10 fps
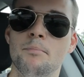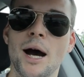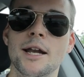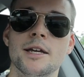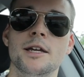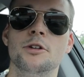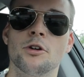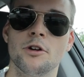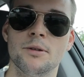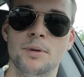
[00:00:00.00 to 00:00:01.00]
but
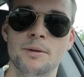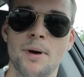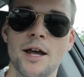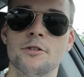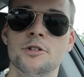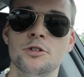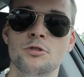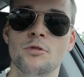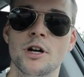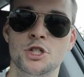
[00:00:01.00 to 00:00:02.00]
you're going to be better
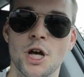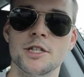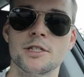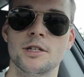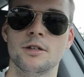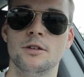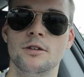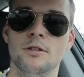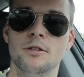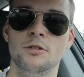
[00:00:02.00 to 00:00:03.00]
to adjust
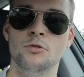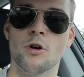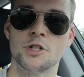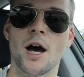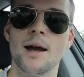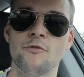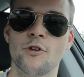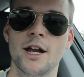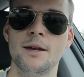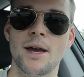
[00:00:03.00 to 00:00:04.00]
your time
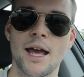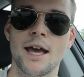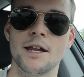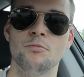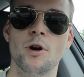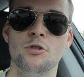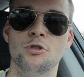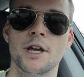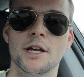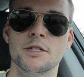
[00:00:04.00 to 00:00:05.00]
frame and what you
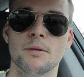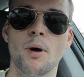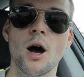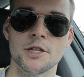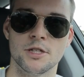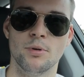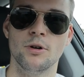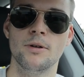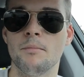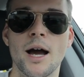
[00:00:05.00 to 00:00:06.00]
think is
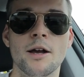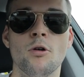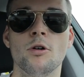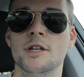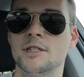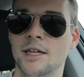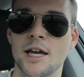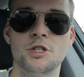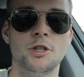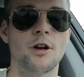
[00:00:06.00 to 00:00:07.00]
possible. My goal is to
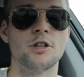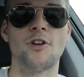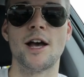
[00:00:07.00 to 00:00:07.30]
get you there as